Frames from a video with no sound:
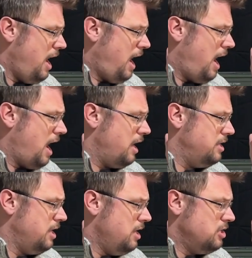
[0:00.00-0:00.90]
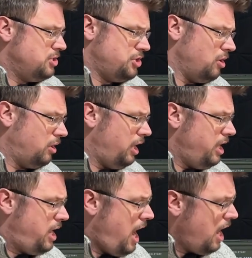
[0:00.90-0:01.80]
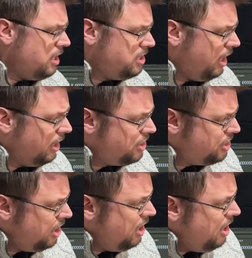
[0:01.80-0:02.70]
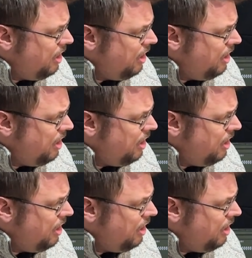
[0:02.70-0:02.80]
and certainly can't touch